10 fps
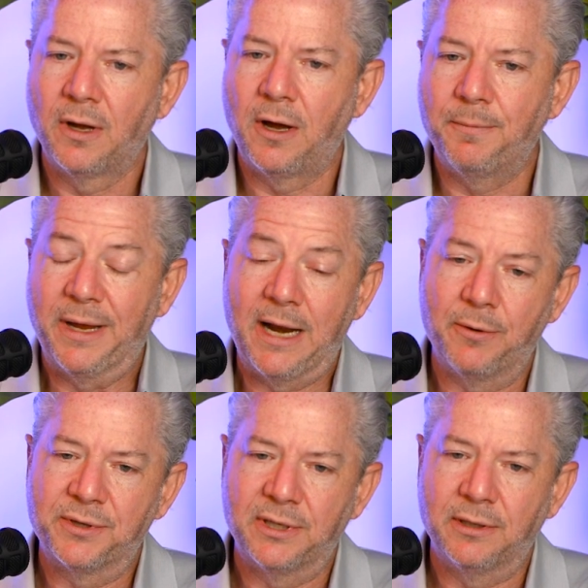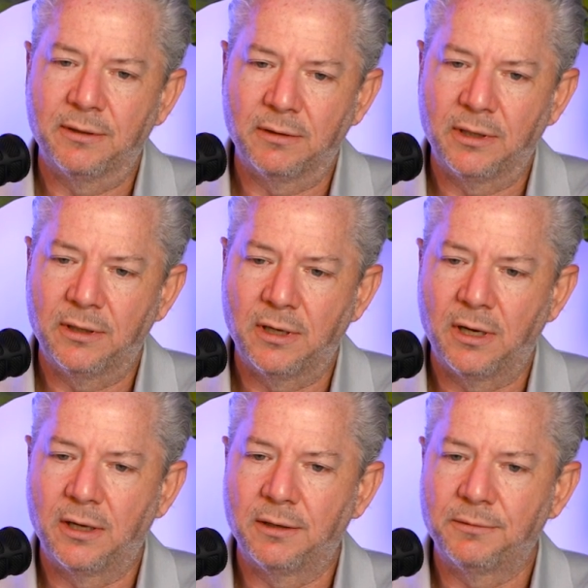and I was in
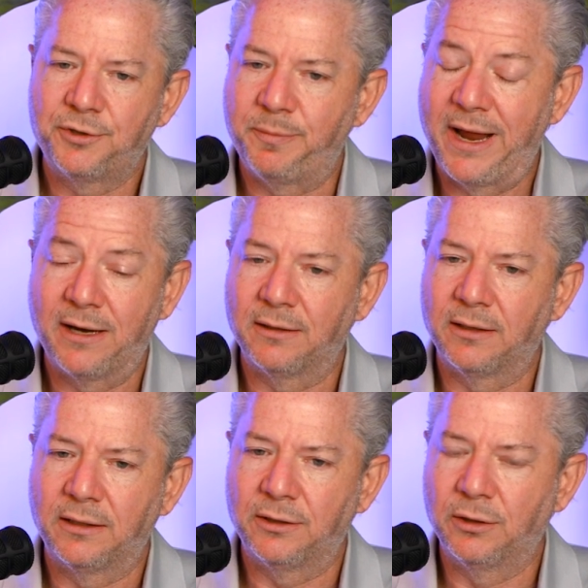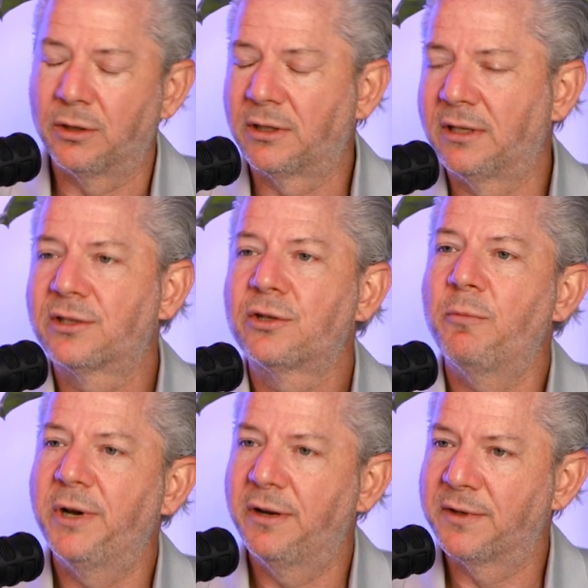Japan and looked at so
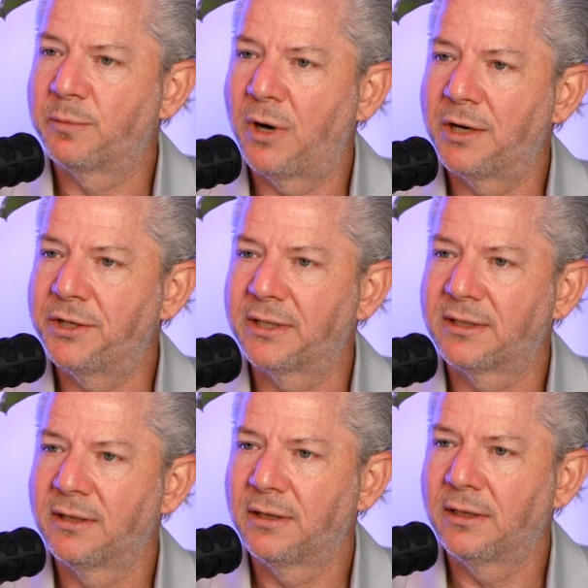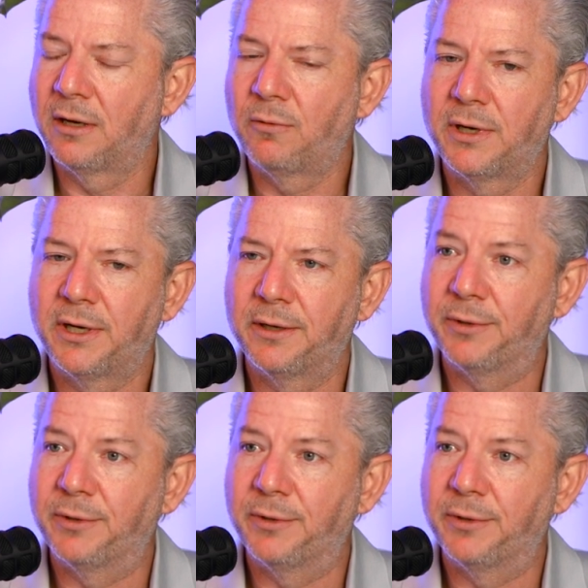many of his projects, and I wanted to